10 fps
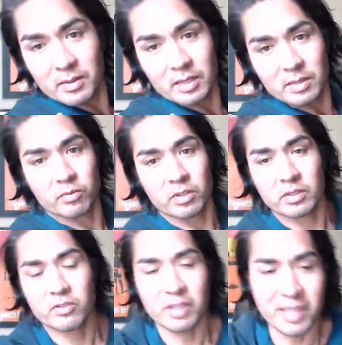i got some
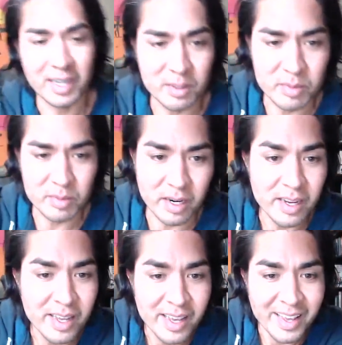Strella hats up there.
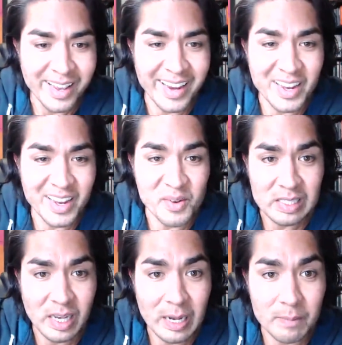
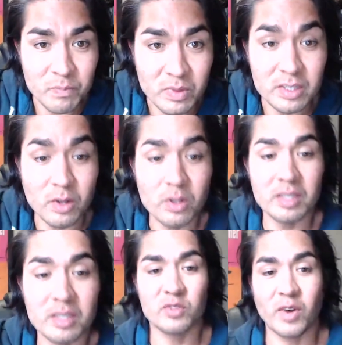Anyways, um, let's go to the
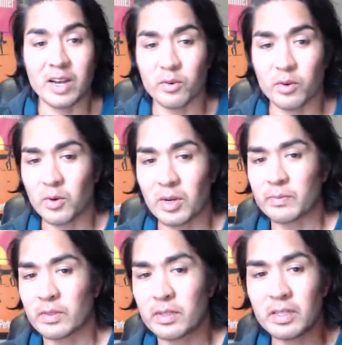next find real quick.
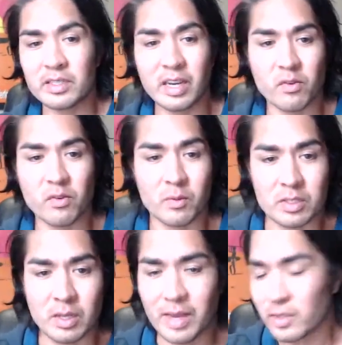Good to see everyone.
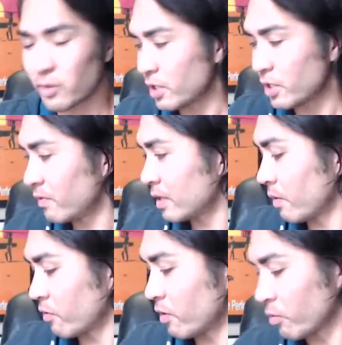What's up, Master Chief? That's
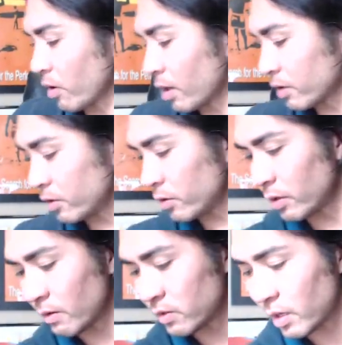my friend Brock, too,
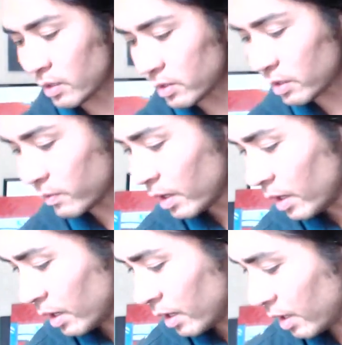who lives in Austin,
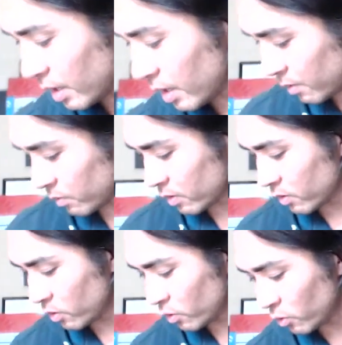um,
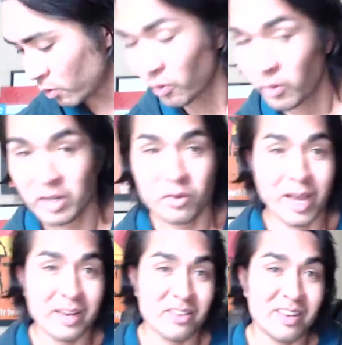who we do
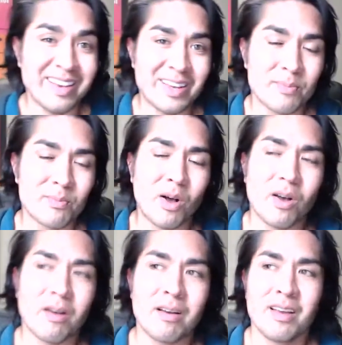antique
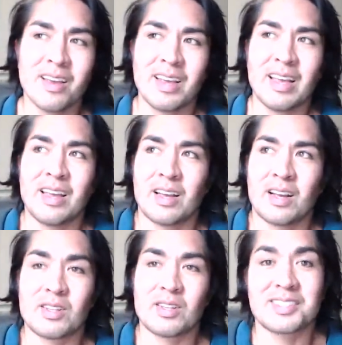mall
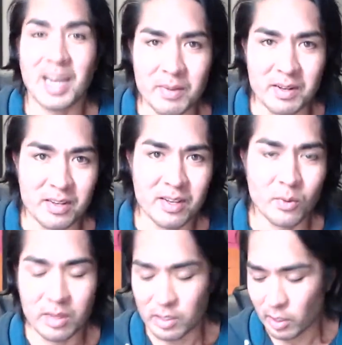consignment
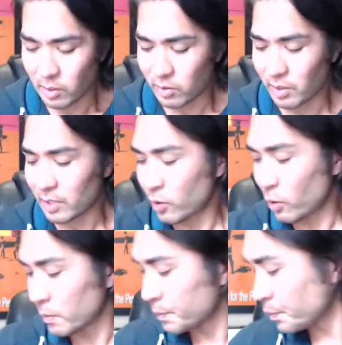with each other. So that's
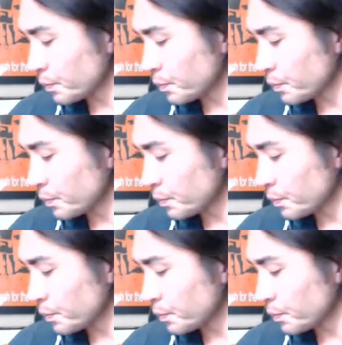cool.